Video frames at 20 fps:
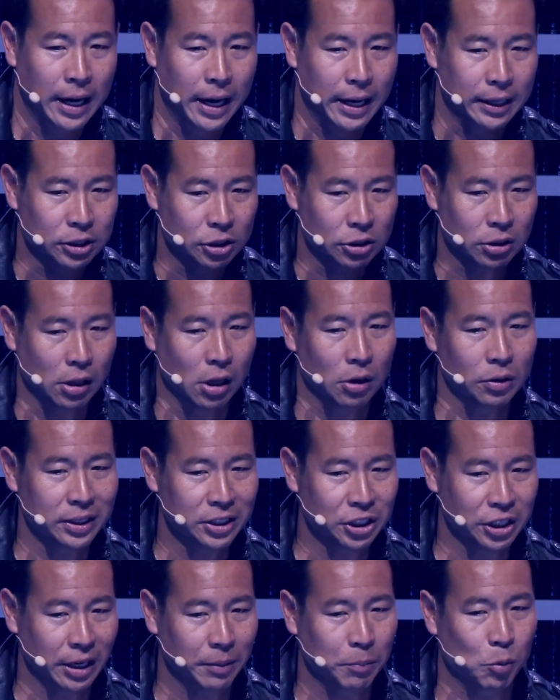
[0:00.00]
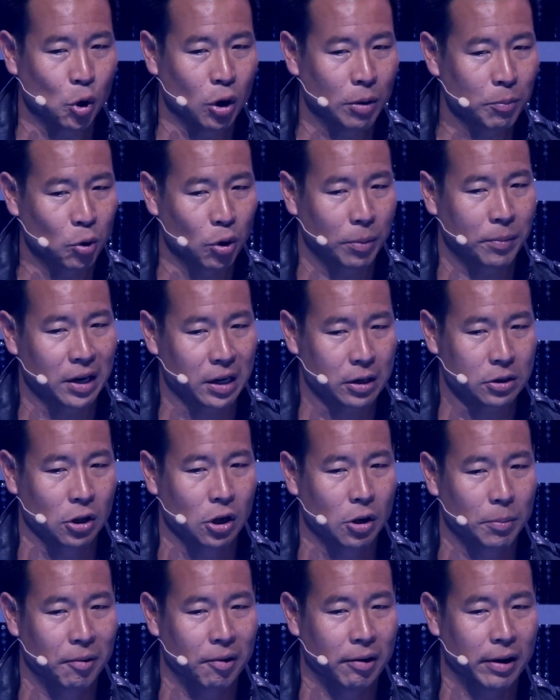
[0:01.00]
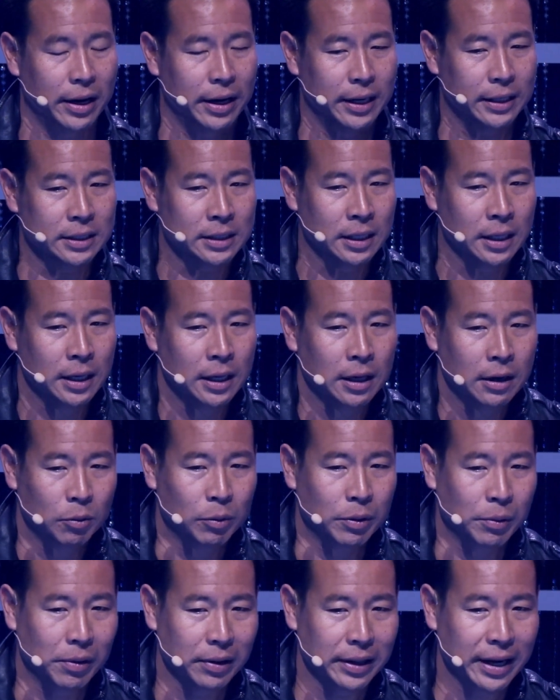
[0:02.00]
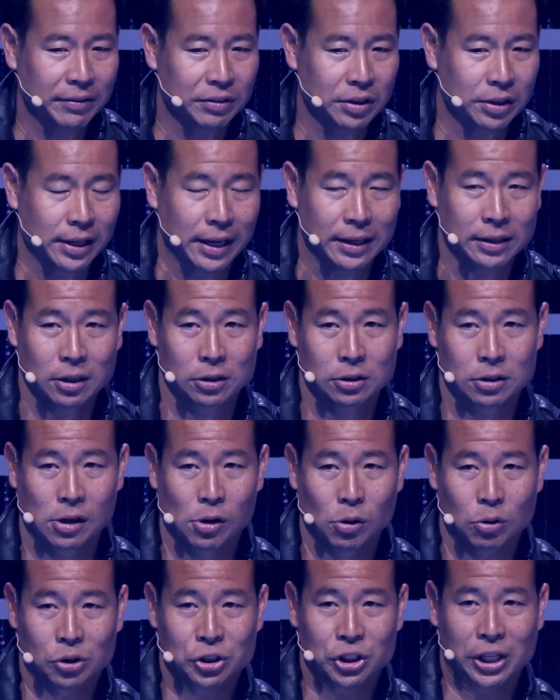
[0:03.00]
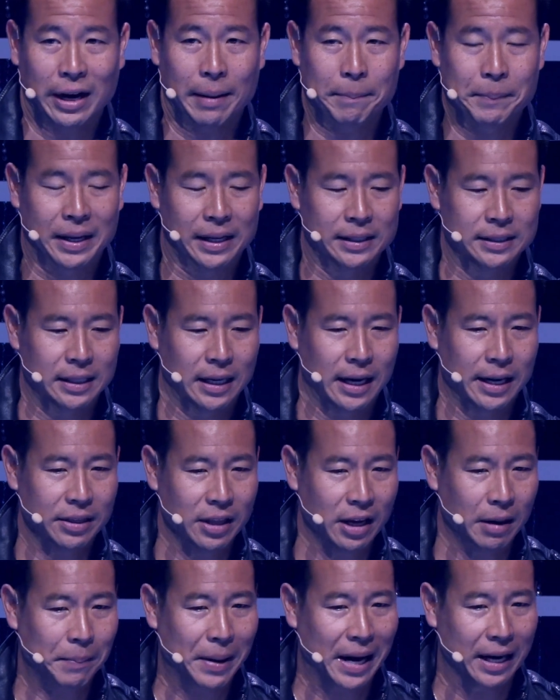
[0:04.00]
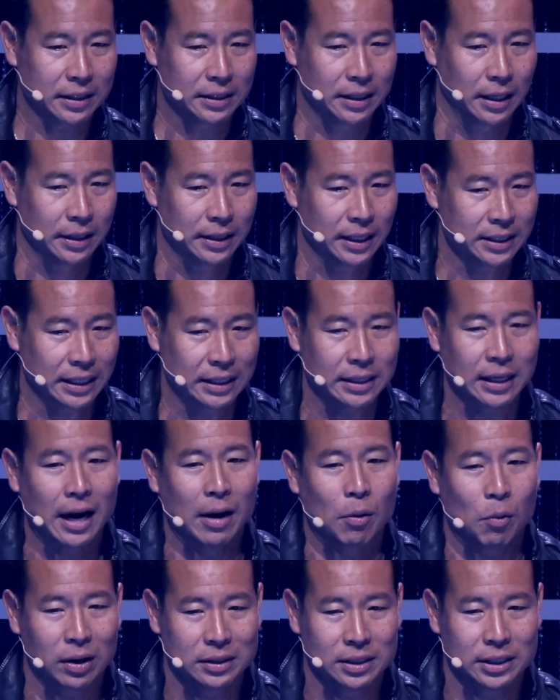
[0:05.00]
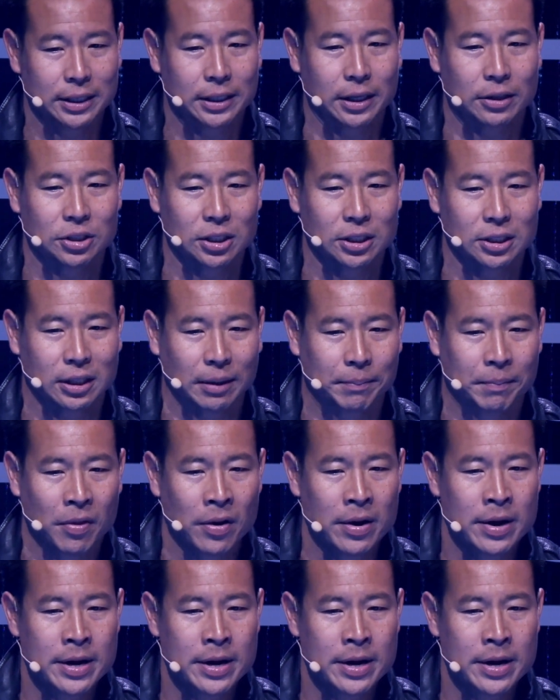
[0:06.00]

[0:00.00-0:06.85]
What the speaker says: And slowly it's getting more and more global, and we really have to think those local champions. And I think back to, let's say, Taiwan's ecosystem.